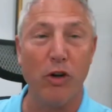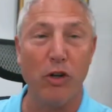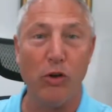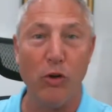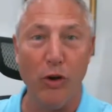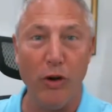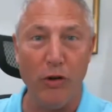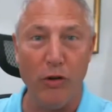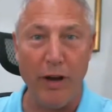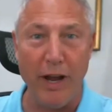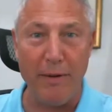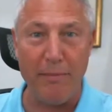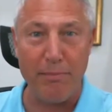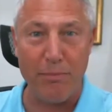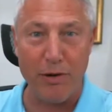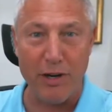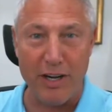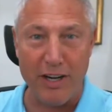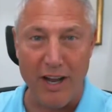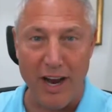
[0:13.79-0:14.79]
loyal and
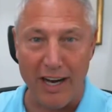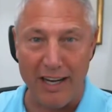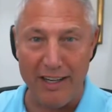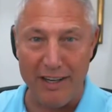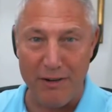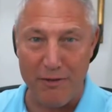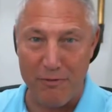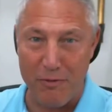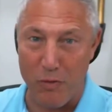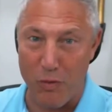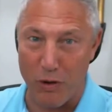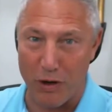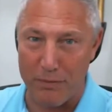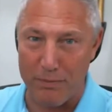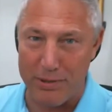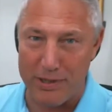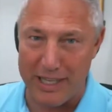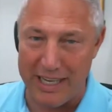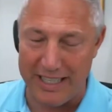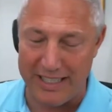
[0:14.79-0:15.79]
productive
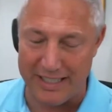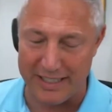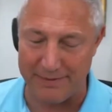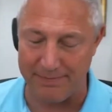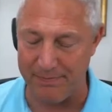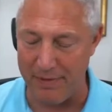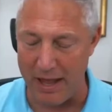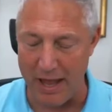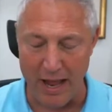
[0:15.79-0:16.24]
workplace.